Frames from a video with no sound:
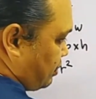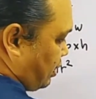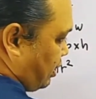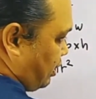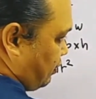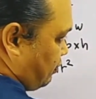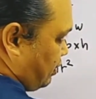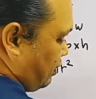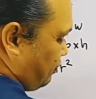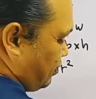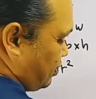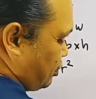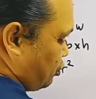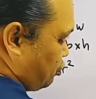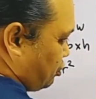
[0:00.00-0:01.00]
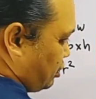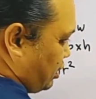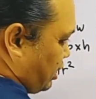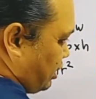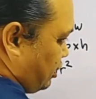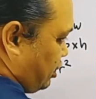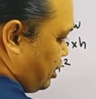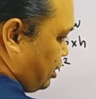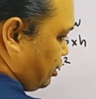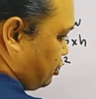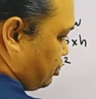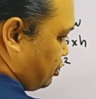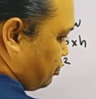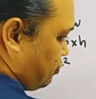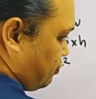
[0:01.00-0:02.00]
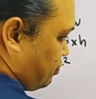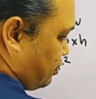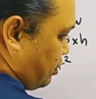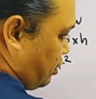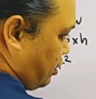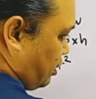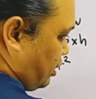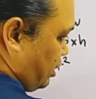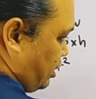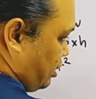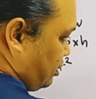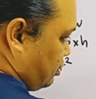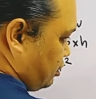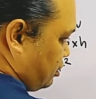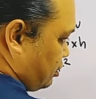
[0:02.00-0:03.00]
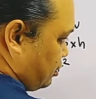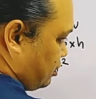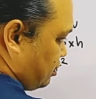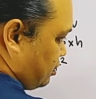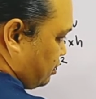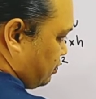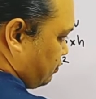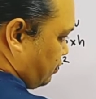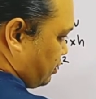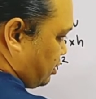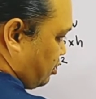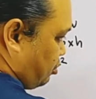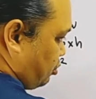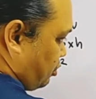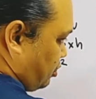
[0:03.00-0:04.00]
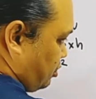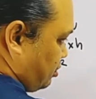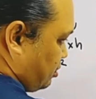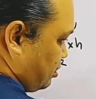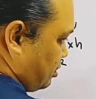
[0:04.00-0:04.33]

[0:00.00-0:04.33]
if it's using an inch, for example,